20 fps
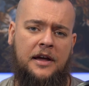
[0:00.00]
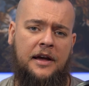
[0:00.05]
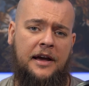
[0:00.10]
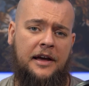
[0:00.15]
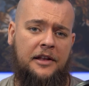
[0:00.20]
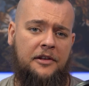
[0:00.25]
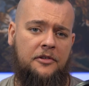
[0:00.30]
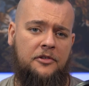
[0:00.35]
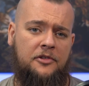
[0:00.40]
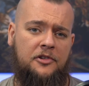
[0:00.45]

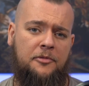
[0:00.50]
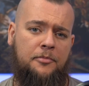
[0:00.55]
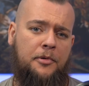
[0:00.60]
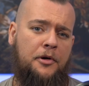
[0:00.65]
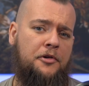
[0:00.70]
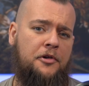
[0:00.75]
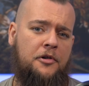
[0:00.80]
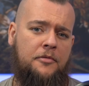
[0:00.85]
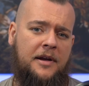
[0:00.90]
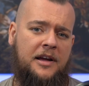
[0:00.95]
Hence, de
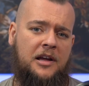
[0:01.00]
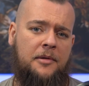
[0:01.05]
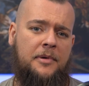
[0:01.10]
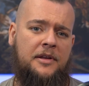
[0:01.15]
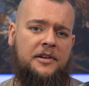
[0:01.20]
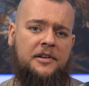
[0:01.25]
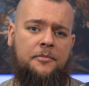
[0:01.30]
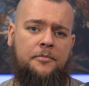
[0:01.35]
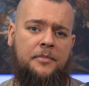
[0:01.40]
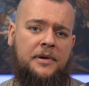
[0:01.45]
Bono
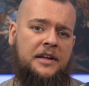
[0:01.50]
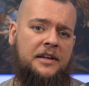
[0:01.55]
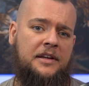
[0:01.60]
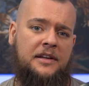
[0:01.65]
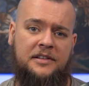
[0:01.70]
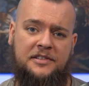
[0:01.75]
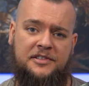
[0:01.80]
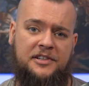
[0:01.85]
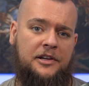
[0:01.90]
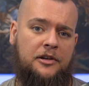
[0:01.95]
recommended
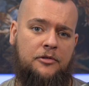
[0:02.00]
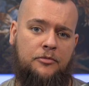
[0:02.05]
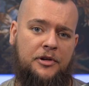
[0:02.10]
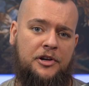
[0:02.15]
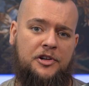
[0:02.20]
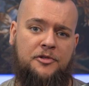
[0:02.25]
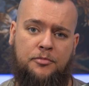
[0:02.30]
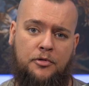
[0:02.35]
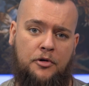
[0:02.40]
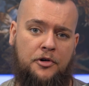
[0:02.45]
making
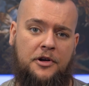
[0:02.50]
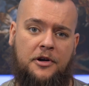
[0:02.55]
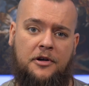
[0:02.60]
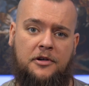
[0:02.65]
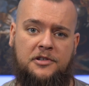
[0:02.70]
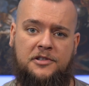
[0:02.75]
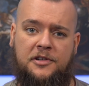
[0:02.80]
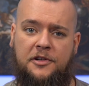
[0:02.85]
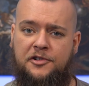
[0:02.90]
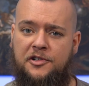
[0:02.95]
zinc-rich
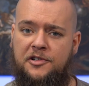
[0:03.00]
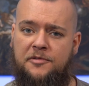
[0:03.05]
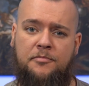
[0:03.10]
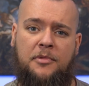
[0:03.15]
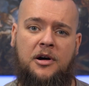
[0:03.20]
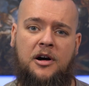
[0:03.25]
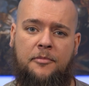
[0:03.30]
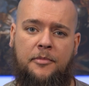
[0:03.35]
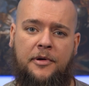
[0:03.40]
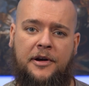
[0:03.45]
products such as
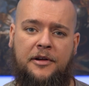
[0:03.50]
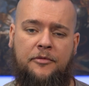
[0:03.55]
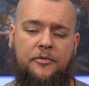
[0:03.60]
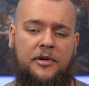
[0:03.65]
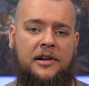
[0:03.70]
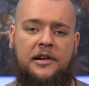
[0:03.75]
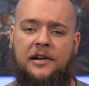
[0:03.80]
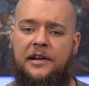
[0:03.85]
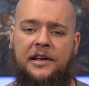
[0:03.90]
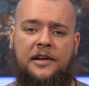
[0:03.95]
Marmite
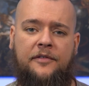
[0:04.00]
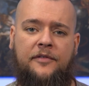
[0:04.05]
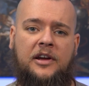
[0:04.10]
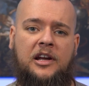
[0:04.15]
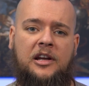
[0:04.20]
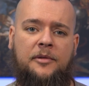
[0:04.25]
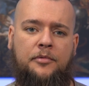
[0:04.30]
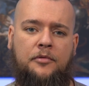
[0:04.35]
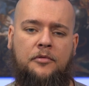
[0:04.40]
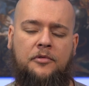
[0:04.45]
readily
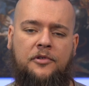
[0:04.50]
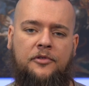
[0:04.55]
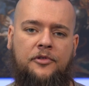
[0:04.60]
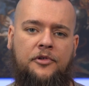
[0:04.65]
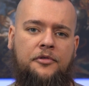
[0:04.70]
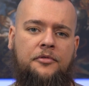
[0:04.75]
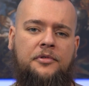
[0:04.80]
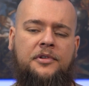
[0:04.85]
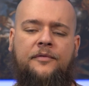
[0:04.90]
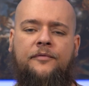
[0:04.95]
available to
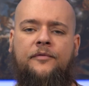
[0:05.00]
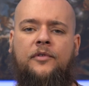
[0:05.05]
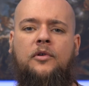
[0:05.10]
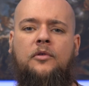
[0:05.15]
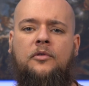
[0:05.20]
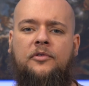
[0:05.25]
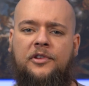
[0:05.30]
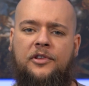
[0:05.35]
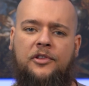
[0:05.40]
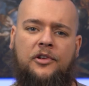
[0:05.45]
those
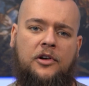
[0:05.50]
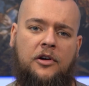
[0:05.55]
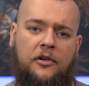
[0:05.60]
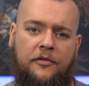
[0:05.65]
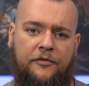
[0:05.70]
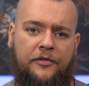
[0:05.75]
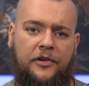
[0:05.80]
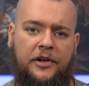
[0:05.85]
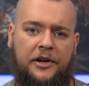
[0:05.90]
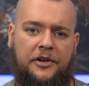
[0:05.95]
involved in the
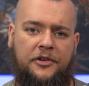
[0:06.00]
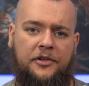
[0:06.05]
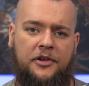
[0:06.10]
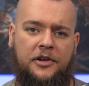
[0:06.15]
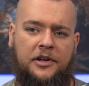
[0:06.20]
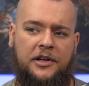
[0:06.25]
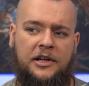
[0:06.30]
conflict.